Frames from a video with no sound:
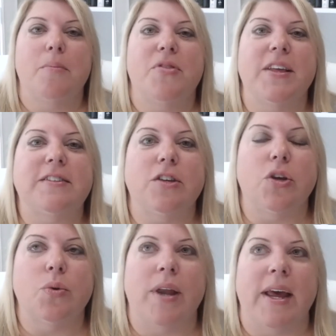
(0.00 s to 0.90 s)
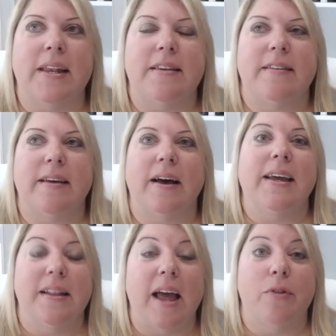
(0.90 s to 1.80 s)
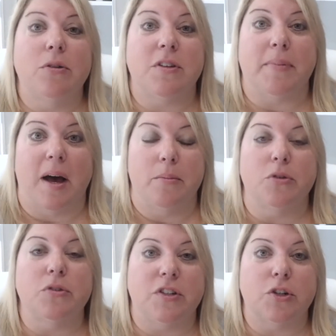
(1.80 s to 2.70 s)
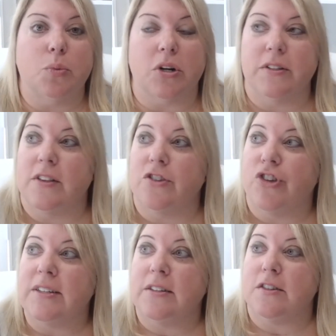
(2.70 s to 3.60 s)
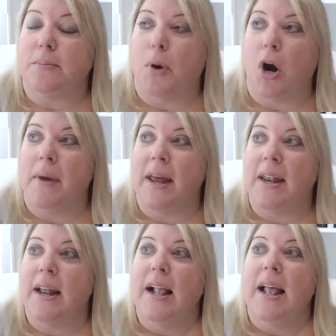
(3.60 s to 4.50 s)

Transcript: this unit, Eli Rosenbaum, who still works at the Justice Department,